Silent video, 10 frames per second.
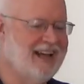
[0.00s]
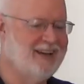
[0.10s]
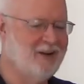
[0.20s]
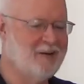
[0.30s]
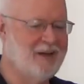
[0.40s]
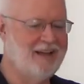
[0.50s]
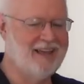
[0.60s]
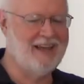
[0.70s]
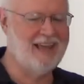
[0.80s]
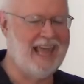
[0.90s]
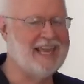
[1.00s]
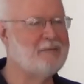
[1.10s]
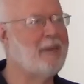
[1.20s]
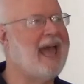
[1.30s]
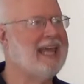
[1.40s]
and I know a guy,
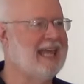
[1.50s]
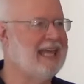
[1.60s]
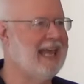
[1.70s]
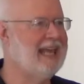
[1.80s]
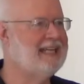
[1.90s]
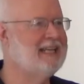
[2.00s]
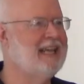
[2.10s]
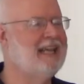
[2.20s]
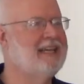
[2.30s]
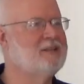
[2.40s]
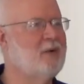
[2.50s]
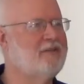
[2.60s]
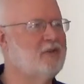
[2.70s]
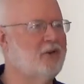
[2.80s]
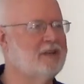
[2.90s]
Aidan Mackey. Aidan and his
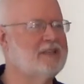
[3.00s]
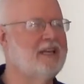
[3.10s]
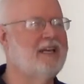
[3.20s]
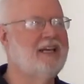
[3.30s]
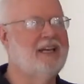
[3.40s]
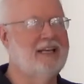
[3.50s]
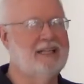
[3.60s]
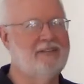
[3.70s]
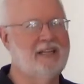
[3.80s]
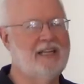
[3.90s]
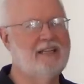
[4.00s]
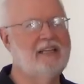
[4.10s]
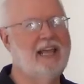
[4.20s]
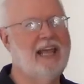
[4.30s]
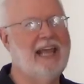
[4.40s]
wife Doris live in
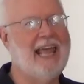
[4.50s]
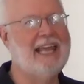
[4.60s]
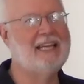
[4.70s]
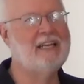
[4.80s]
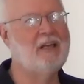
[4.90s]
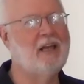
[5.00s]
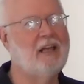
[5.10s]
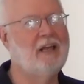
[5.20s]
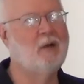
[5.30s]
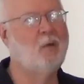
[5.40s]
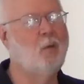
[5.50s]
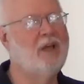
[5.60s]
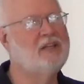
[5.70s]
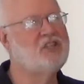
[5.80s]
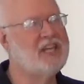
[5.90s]
England. And Aidan,
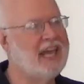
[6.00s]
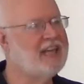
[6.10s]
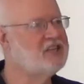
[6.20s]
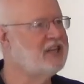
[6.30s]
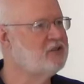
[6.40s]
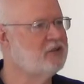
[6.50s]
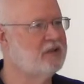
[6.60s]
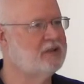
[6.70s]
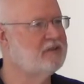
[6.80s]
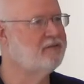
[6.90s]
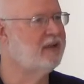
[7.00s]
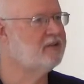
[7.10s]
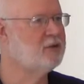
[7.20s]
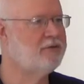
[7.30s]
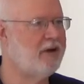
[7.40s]
when G.K. Chesterton
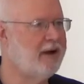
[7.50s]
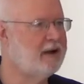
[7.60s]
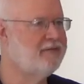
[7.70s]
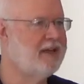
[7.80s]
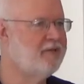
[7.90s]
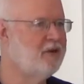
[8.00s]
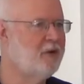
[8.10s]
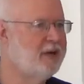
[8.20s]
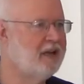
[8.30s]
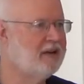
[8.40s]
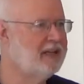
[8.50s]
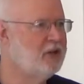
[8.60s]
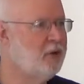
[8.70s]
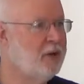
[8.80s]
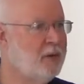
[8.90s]
fell so far out of favor, nobody hardly
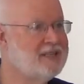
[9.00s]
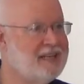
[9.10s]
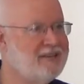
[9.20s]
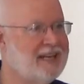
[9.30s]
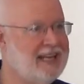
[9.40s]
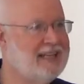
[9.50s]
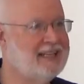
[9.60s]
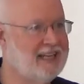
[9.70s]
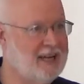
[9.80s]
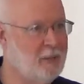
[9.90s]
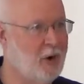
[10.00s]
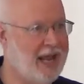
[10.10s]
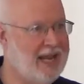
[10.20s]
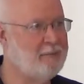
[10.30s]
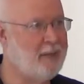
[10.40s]
knew who he was even in England anymore.
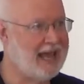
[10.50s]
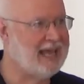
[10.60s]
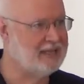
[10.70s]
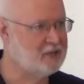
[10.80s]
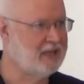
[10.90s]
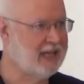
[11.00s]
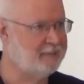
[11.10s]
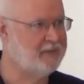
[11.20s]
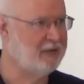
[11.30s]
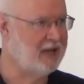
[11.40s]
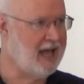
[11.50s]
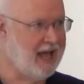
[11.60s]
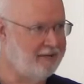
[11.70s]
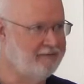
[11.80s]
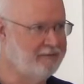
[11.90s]
Aidan Mackey sort of kept him
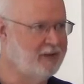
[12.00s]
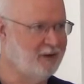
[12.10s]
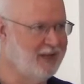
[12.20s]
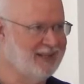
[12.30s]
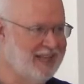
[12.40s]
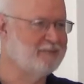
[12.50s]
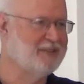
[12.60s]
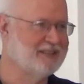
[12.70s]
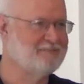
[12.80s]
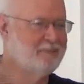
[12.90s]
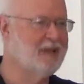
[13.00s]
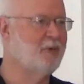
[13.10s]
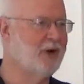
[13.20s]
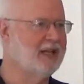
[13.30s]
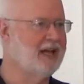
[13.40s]
alive, you know, kept his
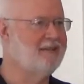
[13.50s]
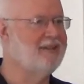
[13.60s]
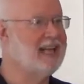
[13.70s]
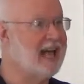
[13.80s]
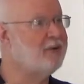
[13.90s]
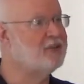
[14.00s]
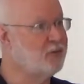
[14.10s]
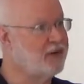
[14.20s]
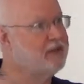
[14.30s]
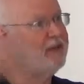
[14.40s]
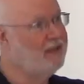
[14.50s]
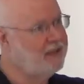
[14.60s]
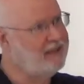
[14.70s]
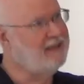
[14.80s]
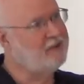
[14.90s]
memory alive. And now it's
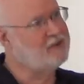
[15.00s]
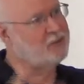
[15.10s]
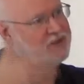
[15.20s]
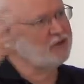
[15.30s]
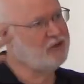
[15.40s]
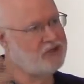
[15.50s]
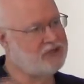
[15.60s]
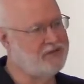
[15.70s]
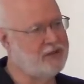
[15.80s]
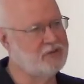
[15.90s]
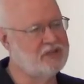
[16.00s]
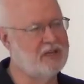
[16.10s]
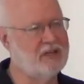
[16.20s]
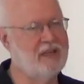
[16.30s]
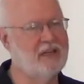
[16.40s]
there's a resurgence of interest
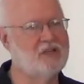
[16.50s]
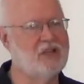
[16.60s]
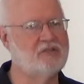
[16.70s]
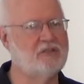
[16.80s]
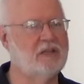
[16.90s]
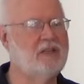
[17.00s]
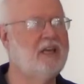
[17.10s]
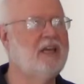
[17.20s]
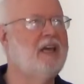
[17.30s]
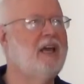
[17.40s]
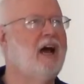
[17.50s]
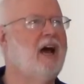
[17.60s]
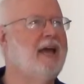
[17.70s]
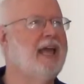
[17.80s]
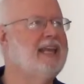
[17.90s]
in, in Chesterton.
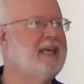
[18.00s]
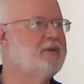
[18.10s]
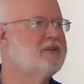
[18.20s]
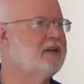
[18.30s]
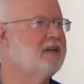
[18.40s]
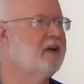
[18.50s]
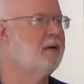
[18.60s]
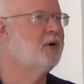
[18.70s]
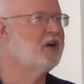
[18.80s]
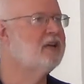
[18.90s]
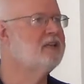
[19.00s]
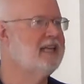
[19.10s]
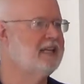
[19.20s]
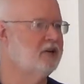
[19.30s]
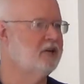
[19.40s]
Uh, and he was a, a, book
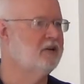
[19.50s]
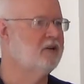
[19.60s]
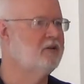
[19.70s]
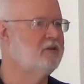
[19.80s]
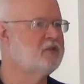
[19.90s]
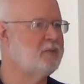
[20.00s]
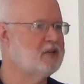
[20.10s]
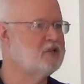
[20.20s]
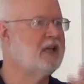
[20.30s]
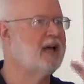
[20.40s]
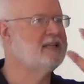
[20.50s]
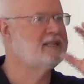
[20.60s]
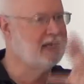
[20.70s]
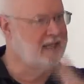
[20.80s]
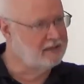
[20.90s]
dealer who
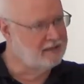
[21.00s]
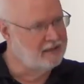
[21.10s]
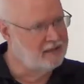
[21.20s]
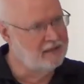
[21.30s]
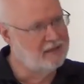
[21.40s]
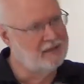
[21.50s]
specialized in